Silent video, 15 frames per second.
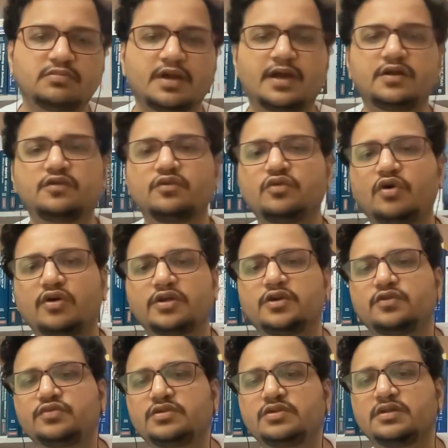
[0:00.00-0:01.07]
I had to log
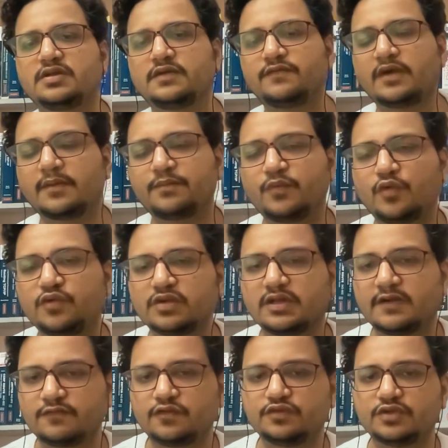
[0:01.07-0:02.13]
into their web portal,
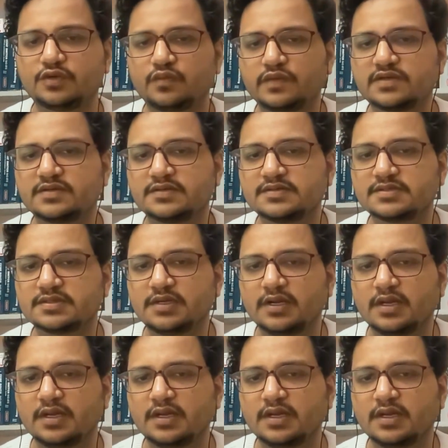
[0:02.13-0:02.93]
have to do the questions.